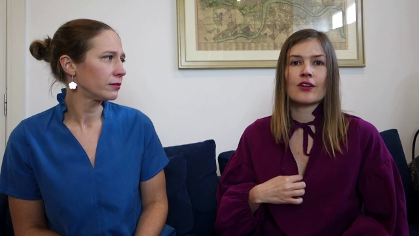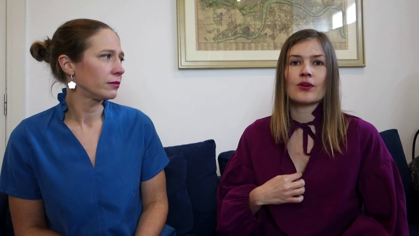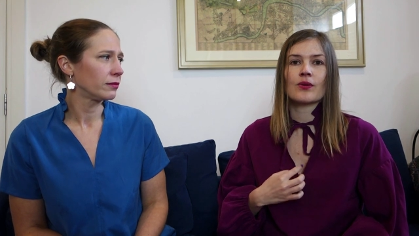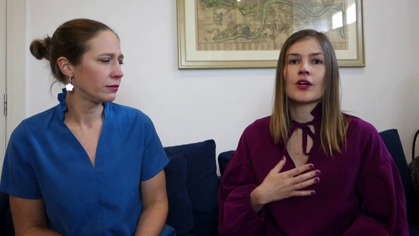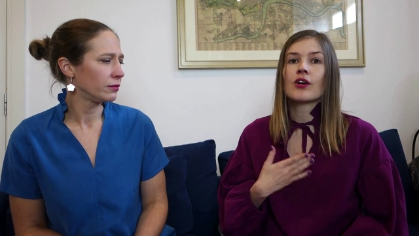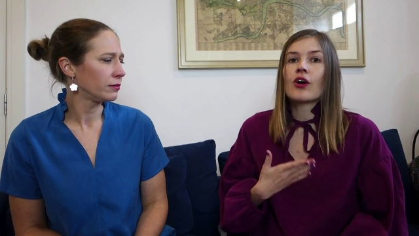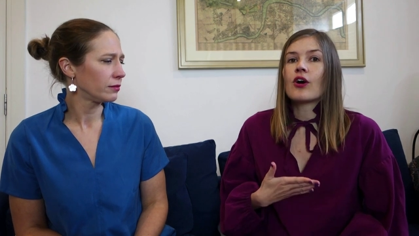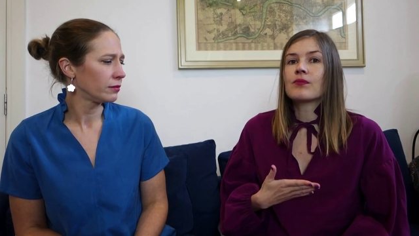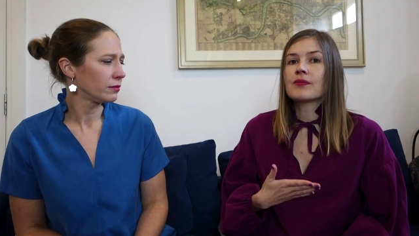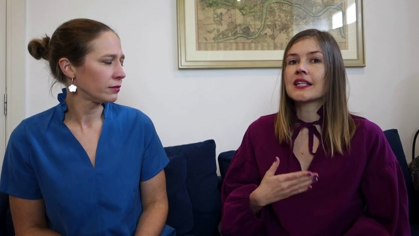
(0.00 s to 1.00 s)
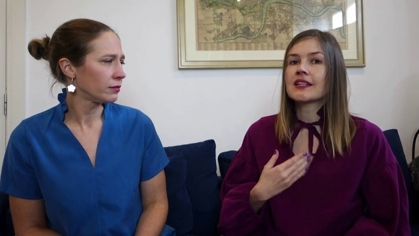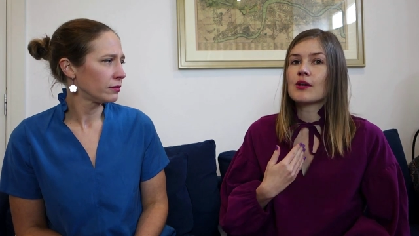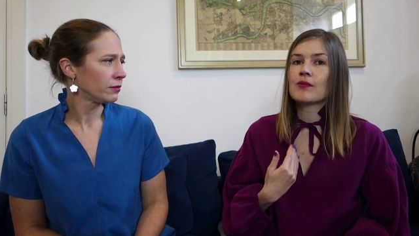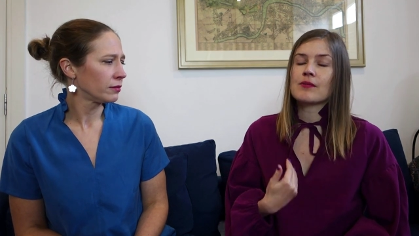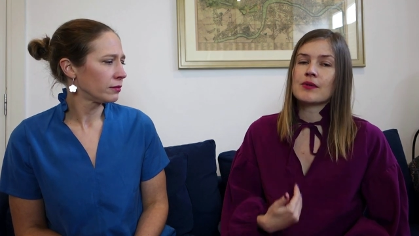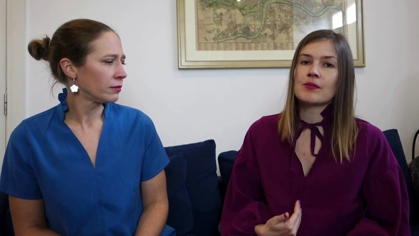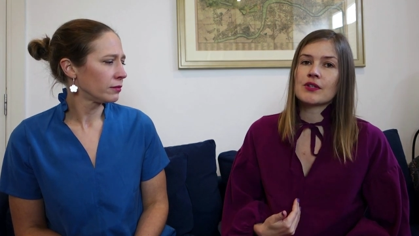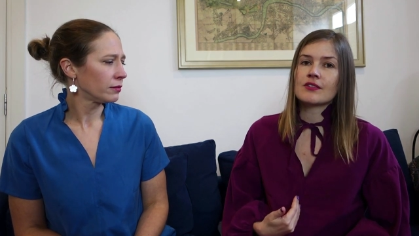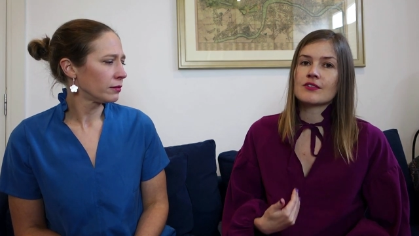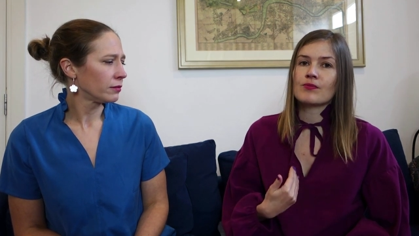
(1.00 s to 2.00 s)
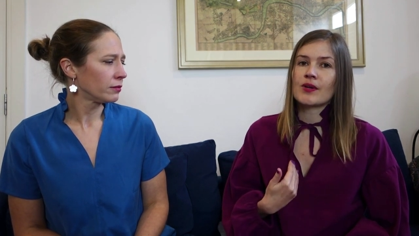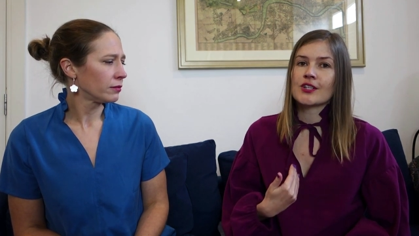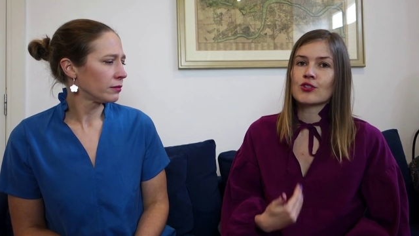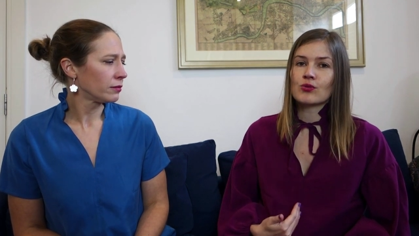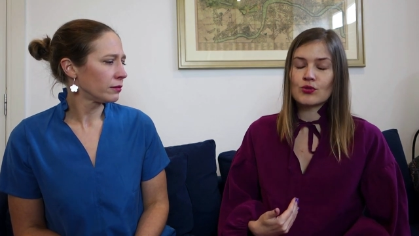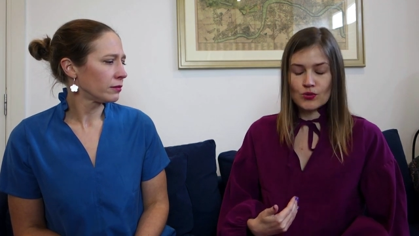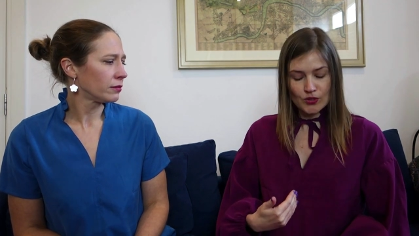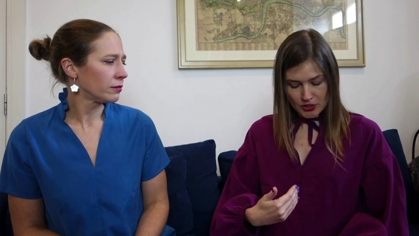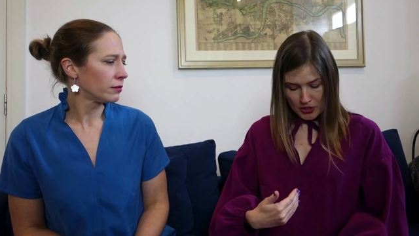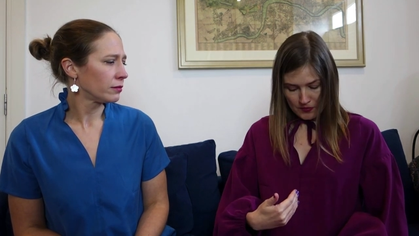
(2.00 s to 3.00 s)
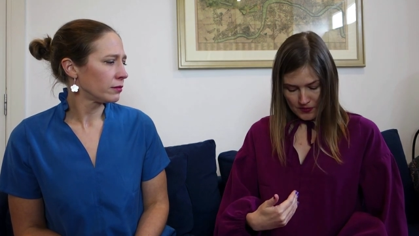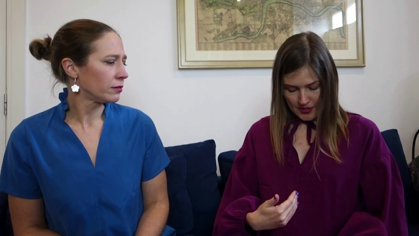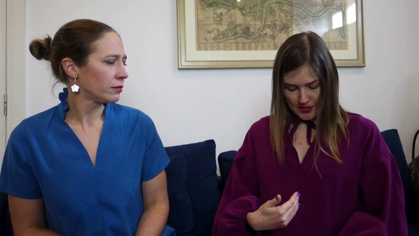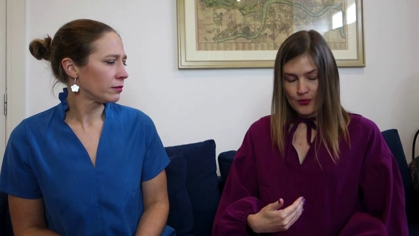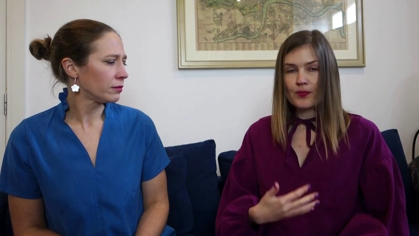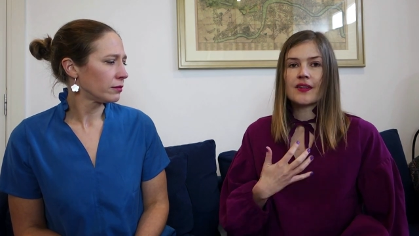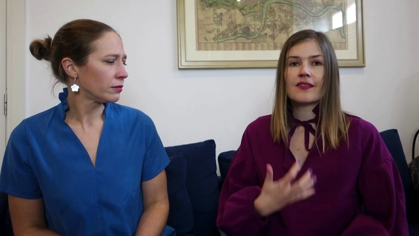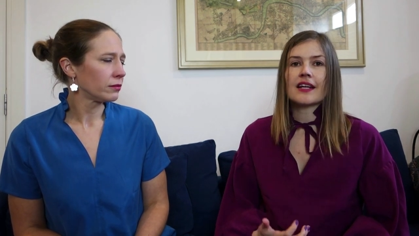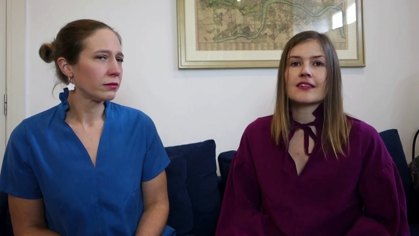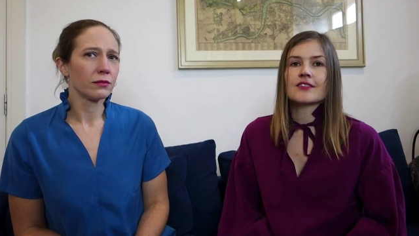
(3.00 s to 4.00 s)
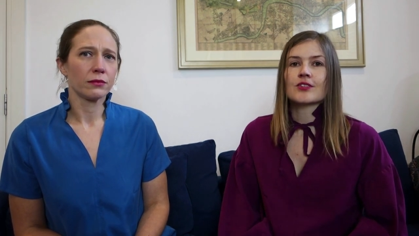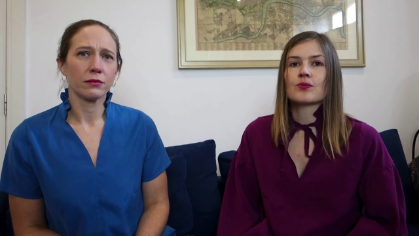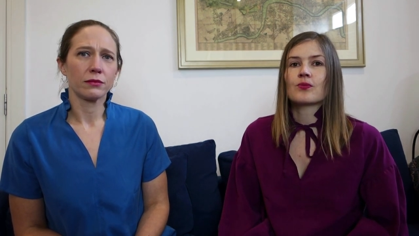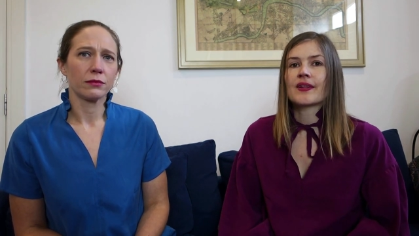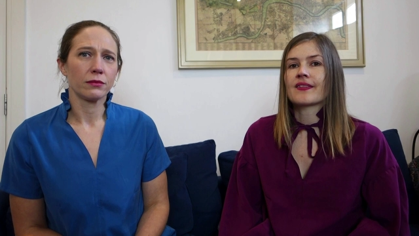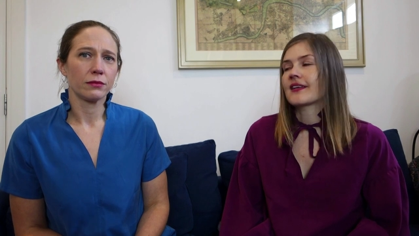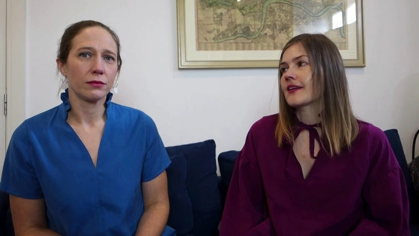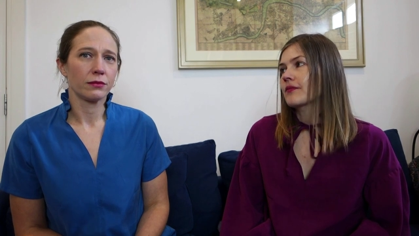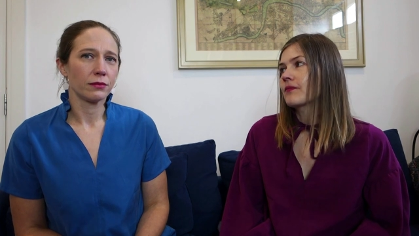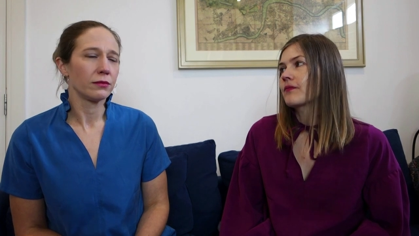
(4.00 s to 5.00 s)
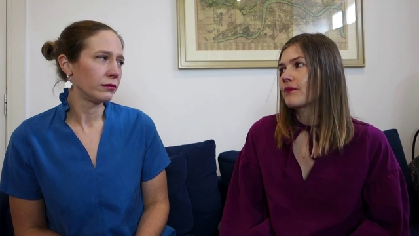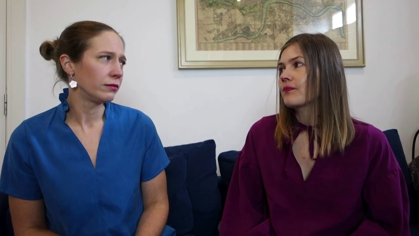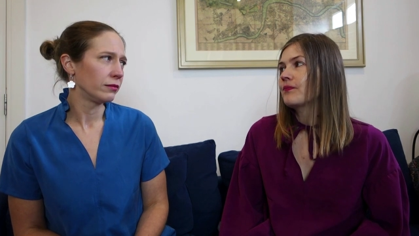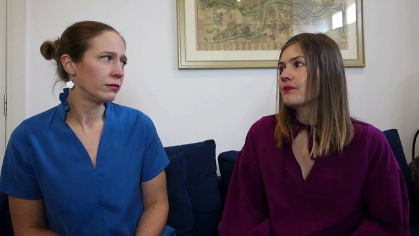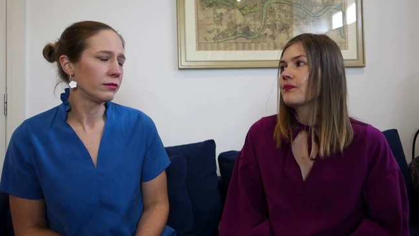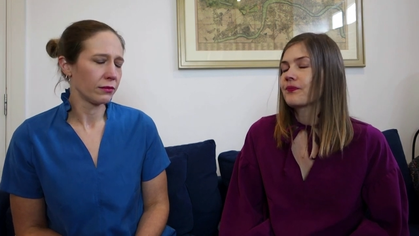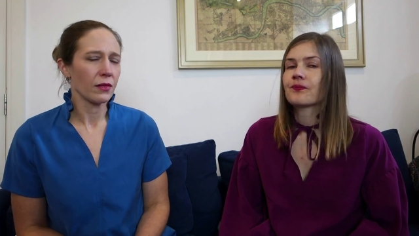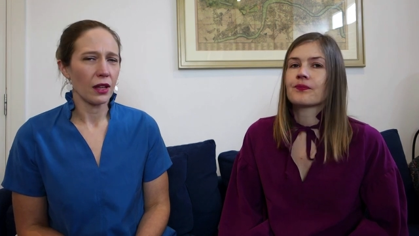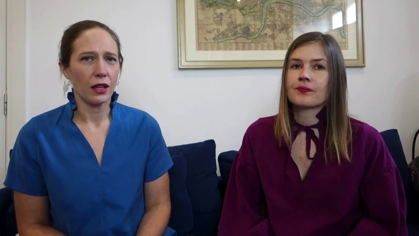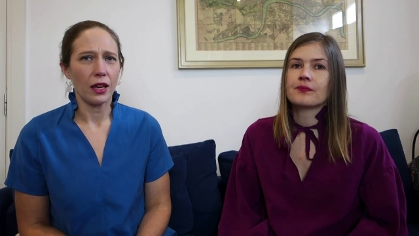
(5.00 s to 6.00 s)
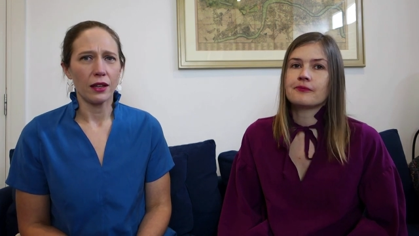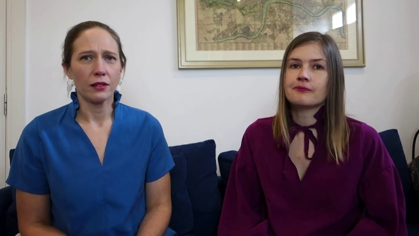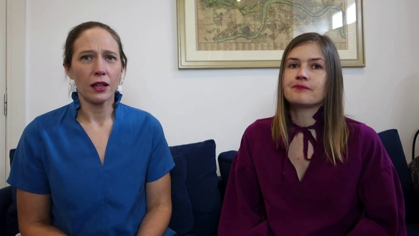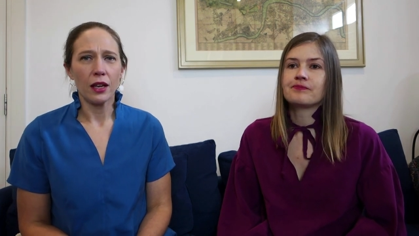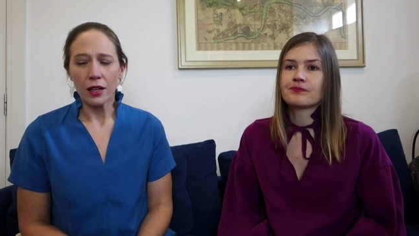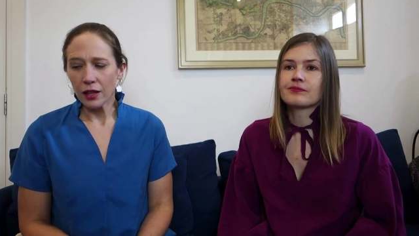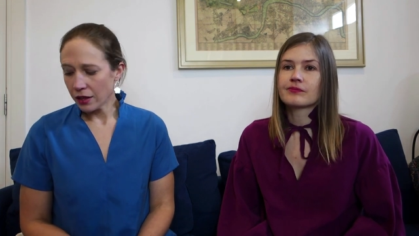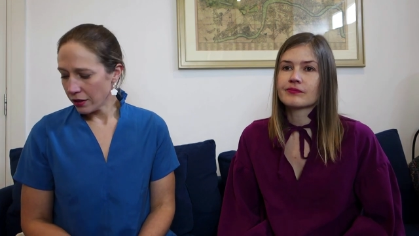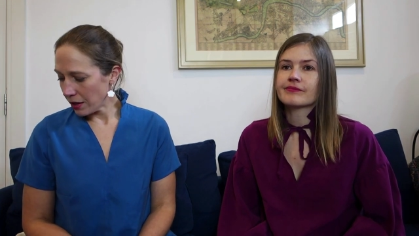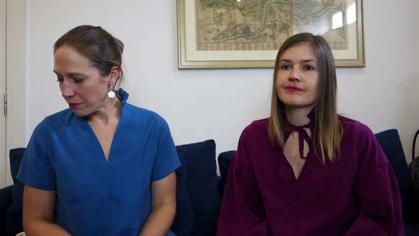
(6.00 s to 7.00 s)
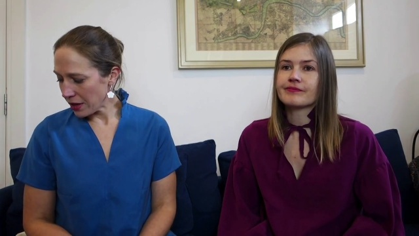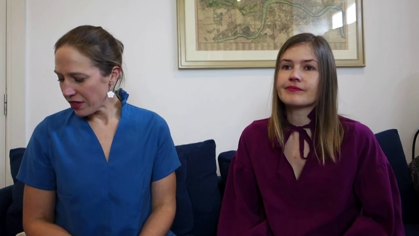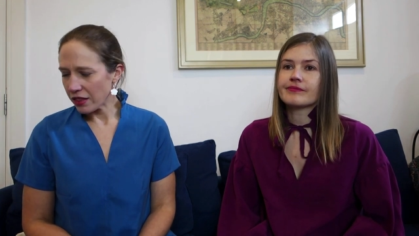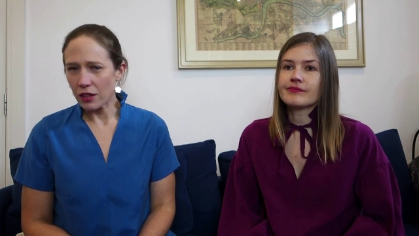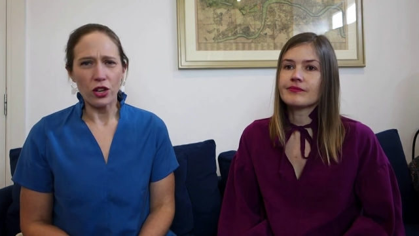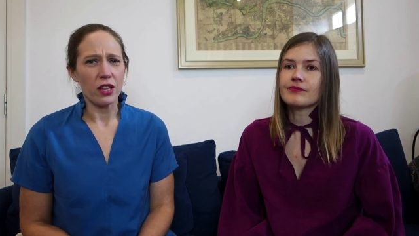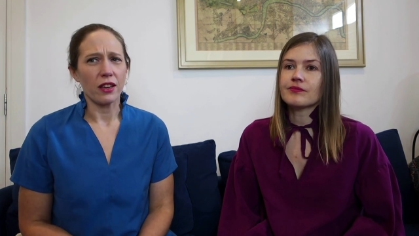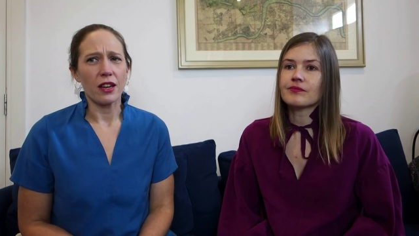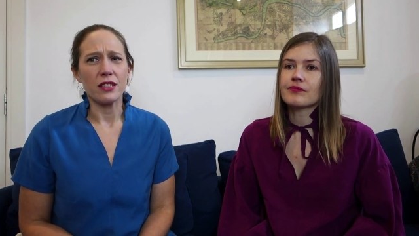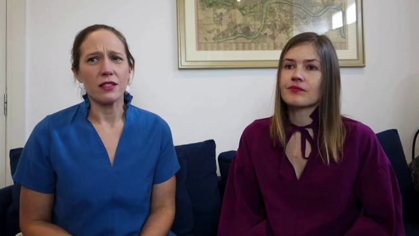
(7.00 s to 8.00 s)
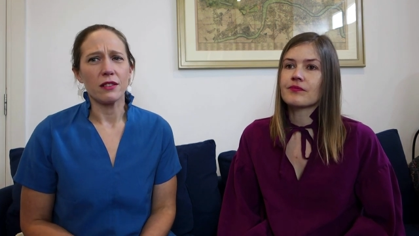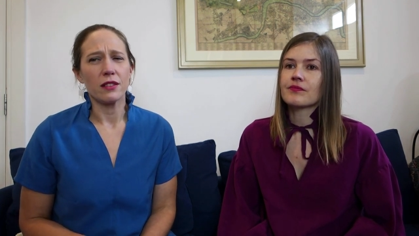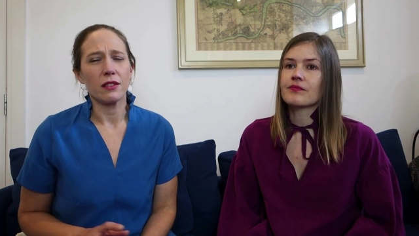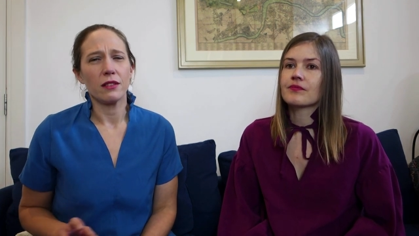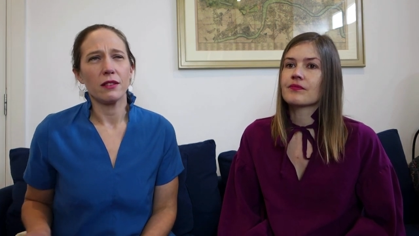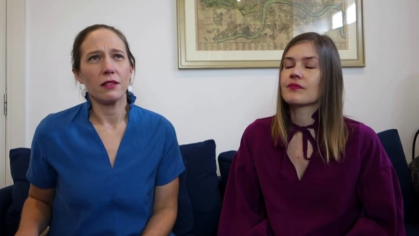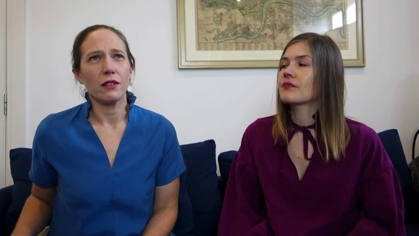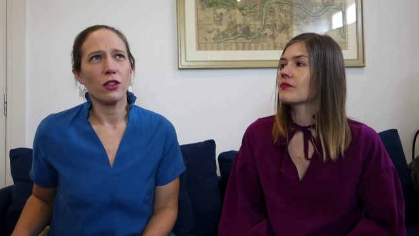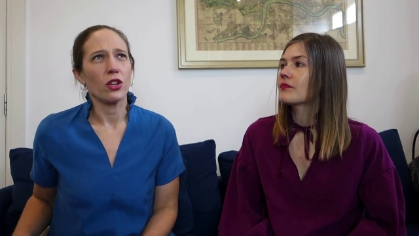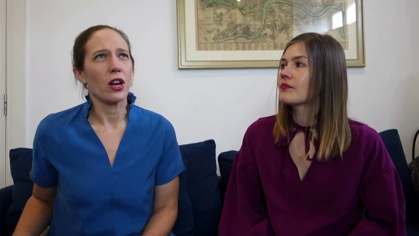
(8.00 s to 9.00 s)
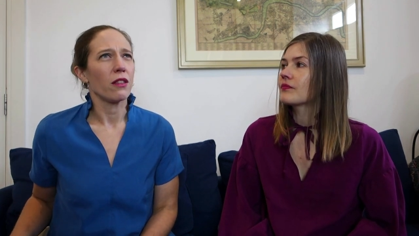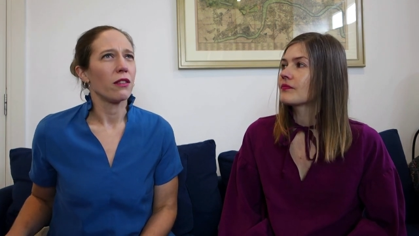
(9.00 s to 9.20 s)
Speaker 1: low mm. on me, and that might be because of my short torso, but that is just one thing. Mm.
Speaker 2: Yeah. Um, I think the only thing I didn't the only other